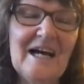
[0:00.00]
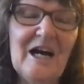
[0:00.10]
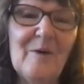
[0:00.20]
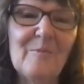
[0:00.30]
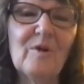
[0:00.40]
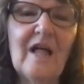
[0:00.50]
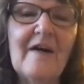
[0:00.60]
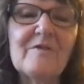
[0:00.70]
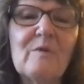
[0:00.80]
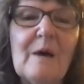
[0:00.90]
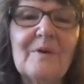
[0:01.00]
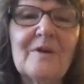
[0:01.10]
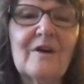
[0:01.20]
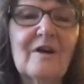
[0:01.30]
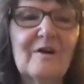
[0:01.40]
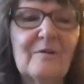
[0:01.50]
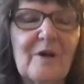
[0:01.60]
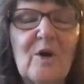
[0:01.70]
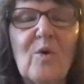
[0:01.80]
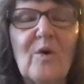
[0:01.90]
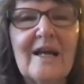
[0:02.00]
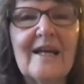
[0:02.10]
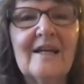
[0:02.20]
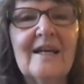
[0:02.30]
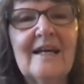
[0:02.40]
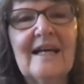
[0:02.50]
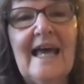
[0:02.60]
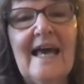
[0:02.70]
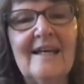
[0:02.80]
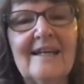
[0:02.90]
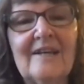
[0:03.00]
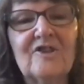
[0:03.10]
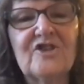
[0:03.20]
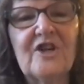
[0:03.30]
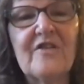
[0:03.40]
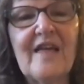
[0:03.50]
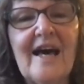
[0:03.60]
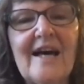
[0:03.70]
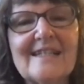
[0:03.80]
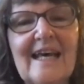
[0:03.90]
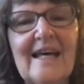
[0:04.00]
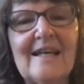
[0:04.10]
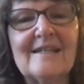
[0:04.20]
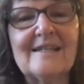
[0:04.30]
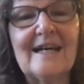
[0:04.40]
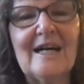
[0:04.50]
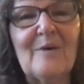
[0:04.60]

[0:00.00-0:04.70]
We'll have the webinar recording and can share that, and